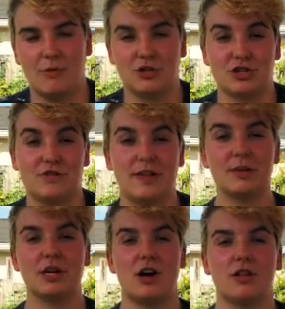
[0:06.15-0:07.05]
which is
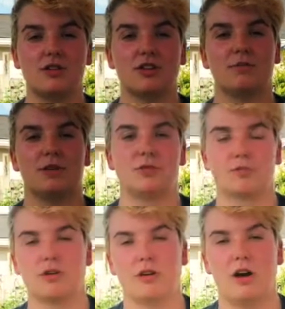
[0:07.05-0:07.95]
Fleming College in
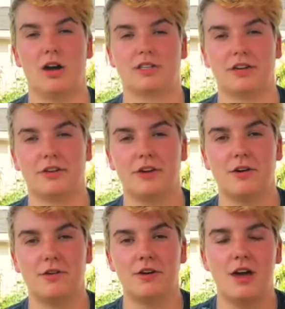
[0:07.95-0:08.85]
Peterborough,
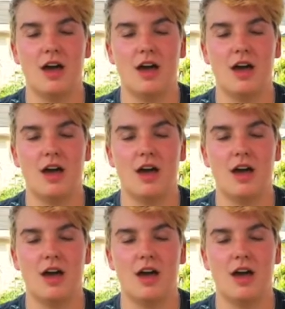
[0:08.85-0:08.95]
Ontario.